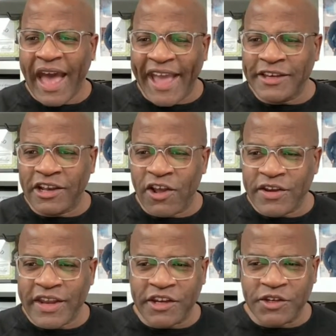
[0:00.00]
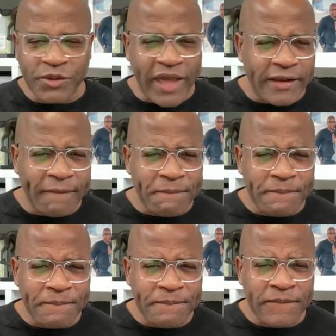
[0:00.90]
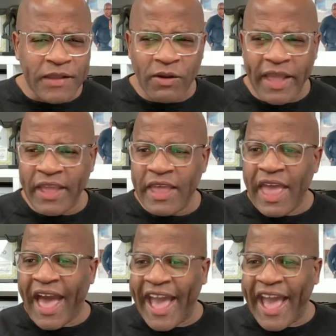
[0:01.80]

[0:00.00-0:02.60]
I had to learn how to do that. Okay?